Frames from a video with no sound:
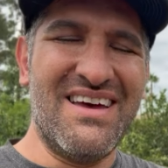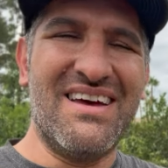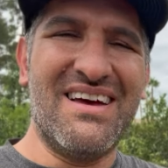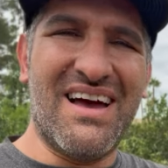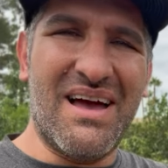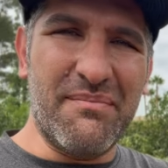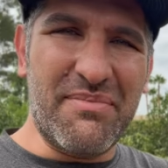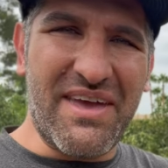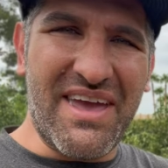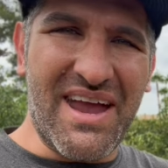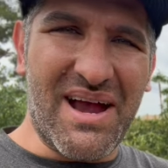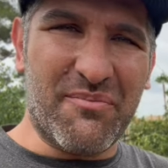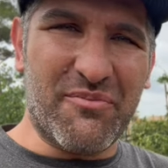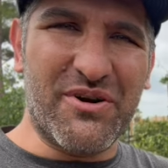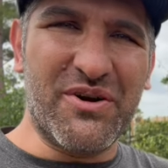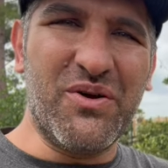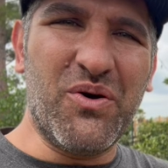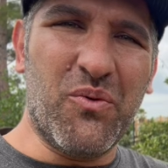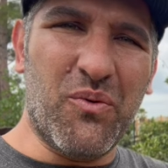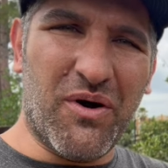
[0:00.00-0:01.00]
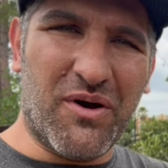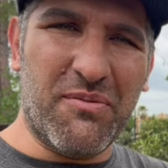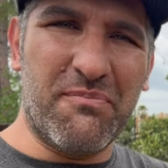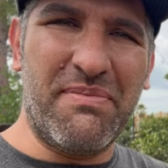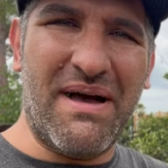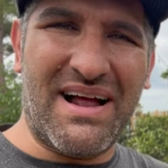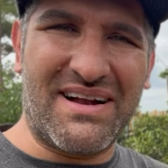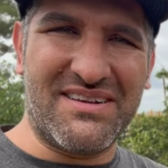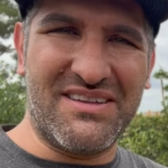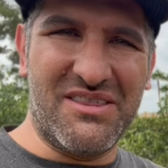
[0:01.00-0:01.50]
I'm Cameron, welcome
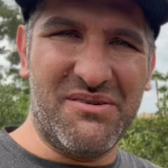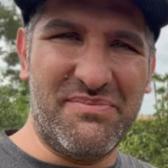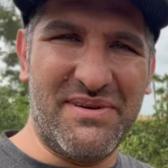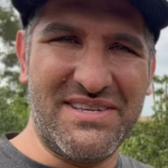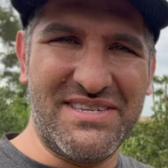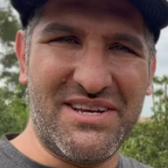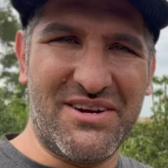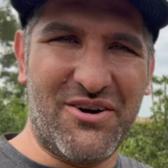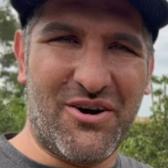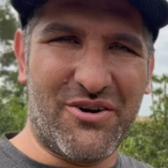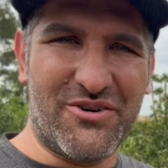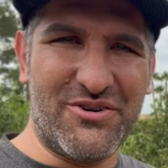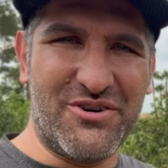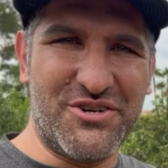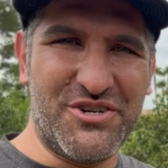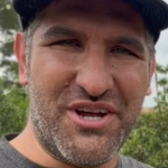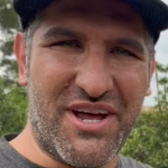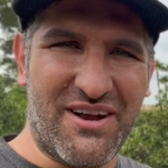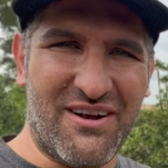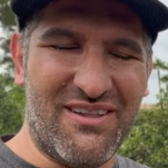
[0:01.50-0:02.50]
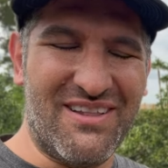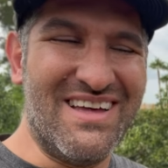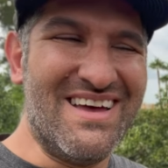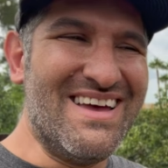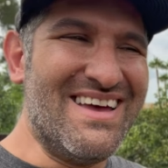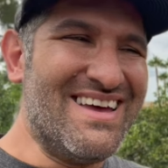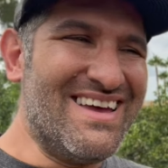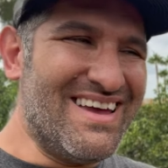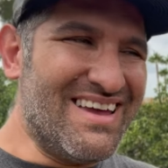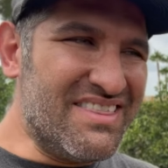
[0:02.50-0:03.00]
back to the Busy Gardener channel.
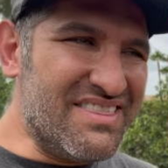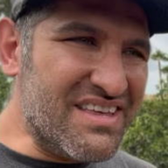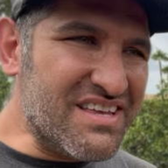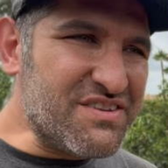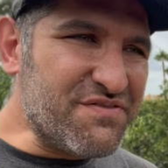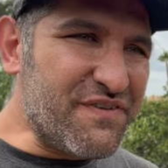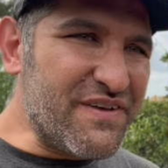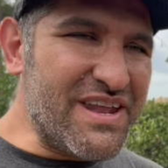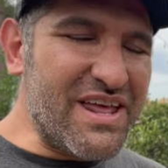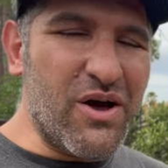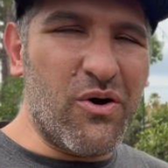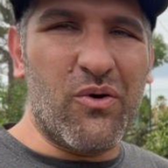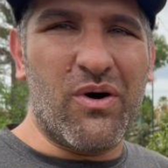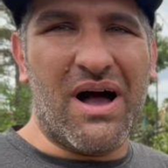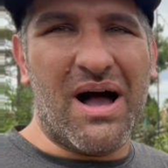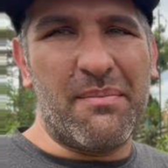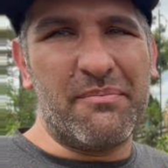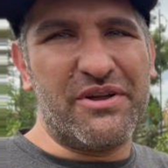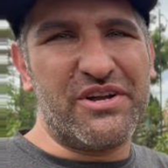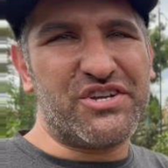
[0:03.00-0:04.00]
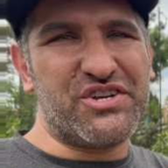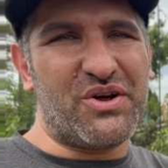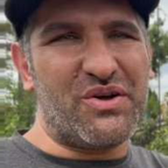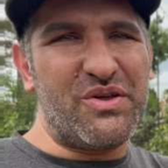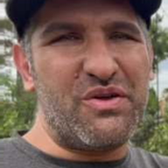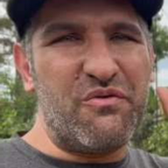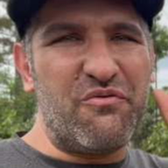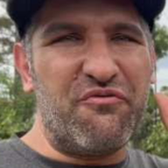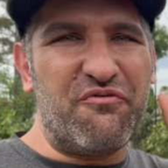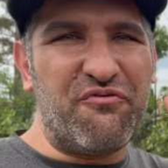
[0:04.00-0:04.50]
In this video, I'm gonna show
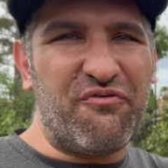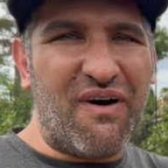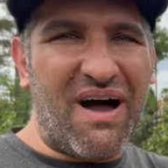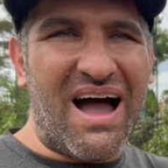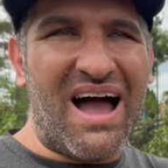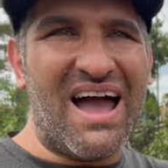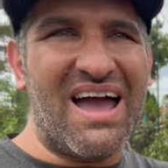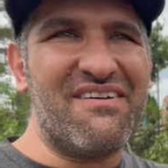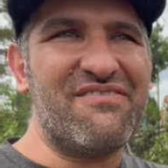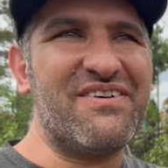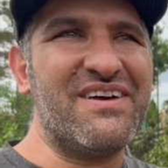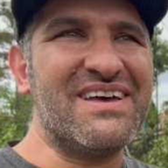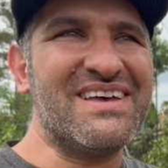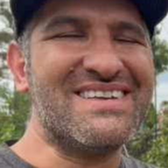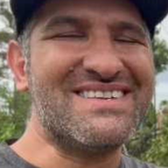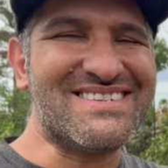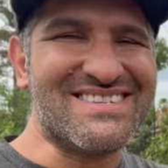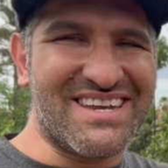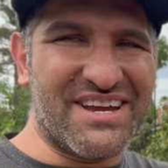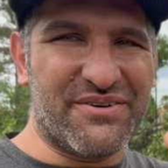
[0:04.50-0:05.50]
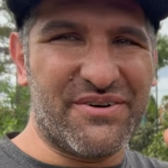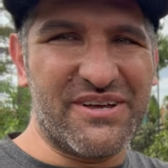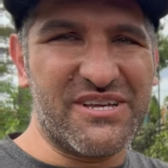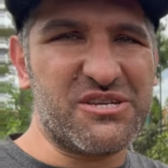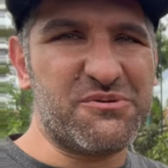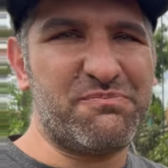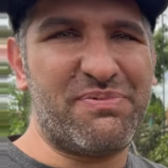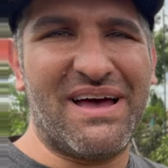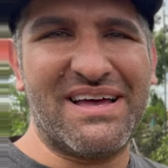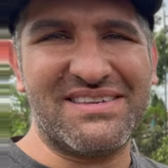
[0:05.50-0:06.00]
you five serious
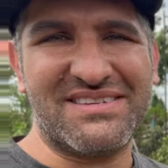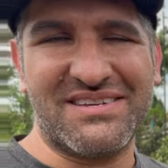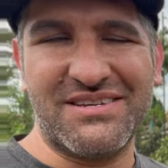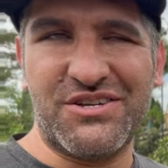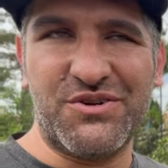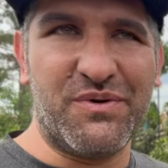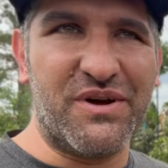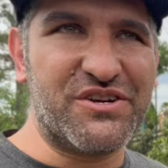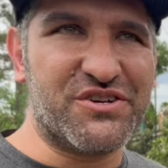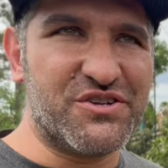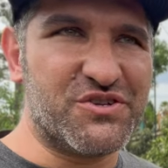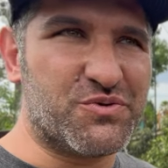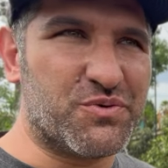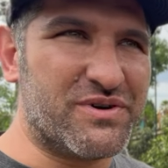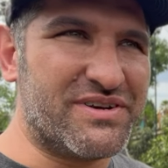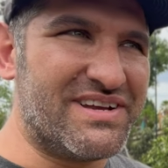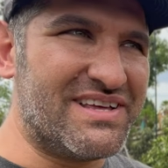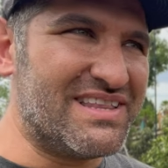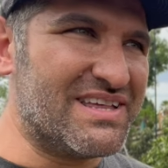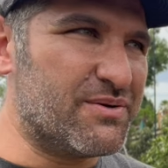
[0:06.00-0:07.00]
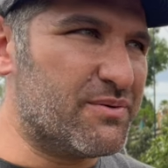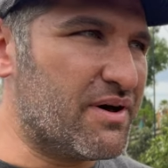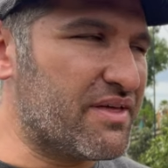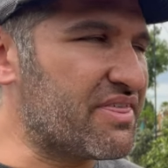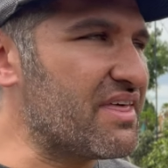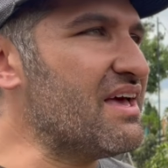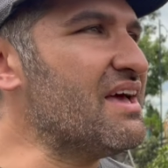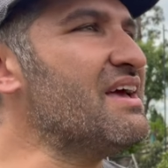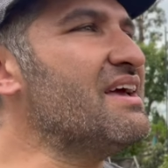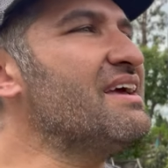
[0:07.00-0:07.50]
pest situations we're dealing with
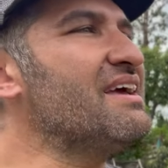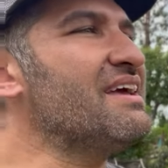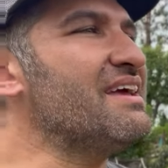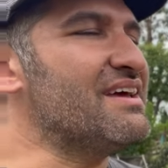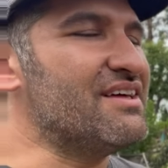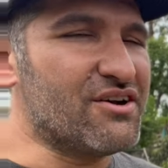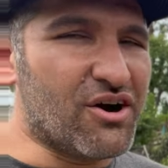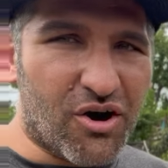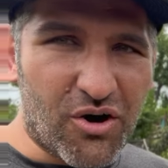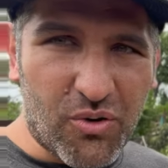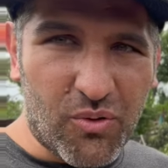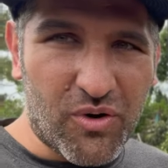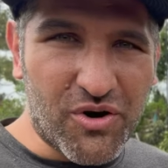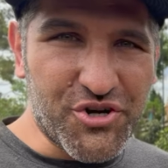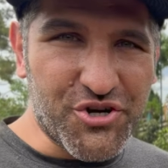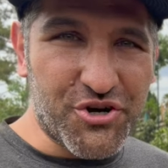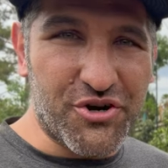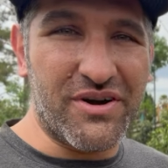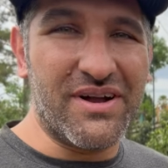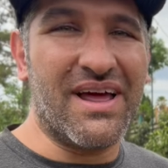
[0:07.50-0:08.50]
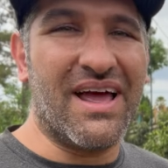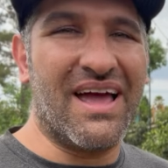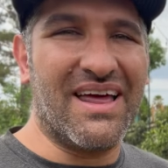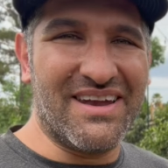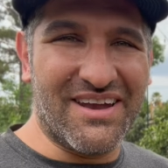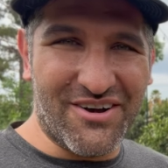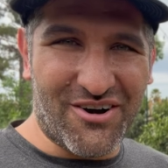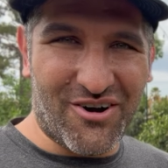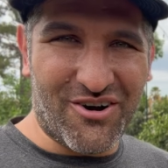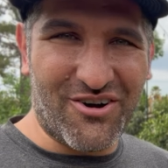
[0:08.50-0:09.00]
in our orchard and
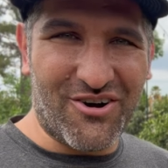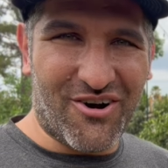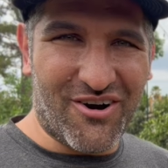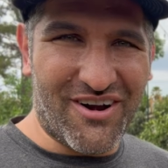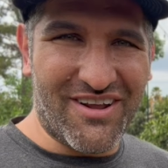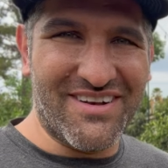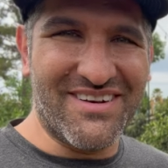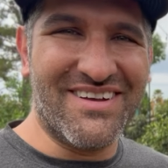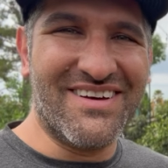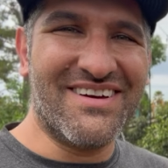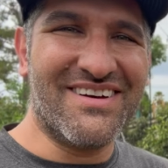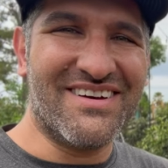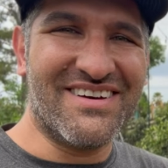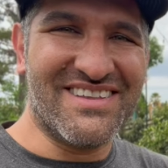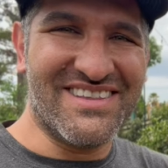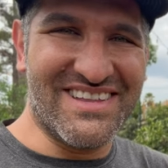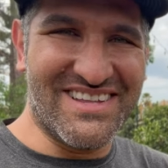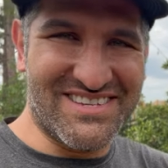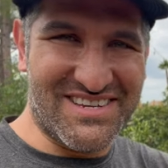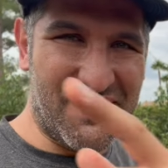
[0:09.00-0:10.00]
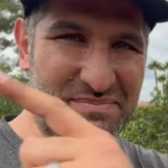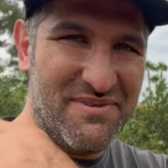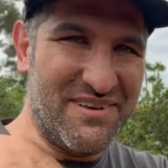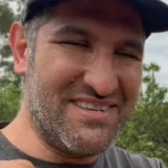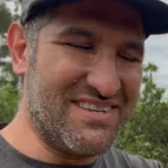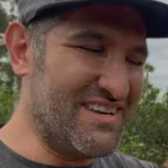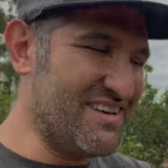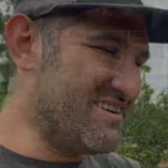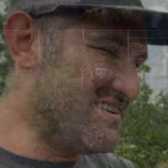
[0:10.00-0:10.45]
in our garden. Let's get busy.